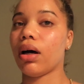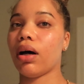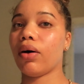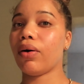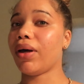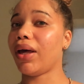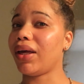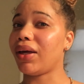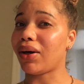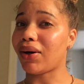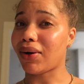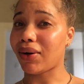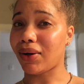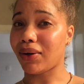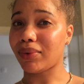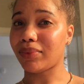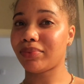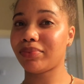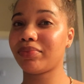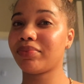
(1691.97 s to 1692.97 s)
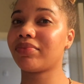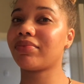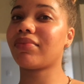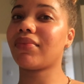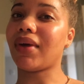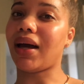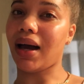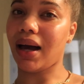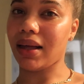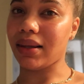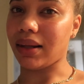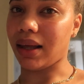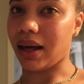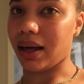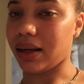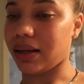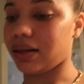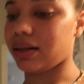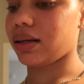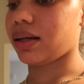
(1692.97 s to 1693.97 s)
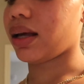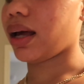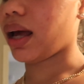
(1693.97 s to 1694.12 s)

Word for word: Okay, y'all, I lied.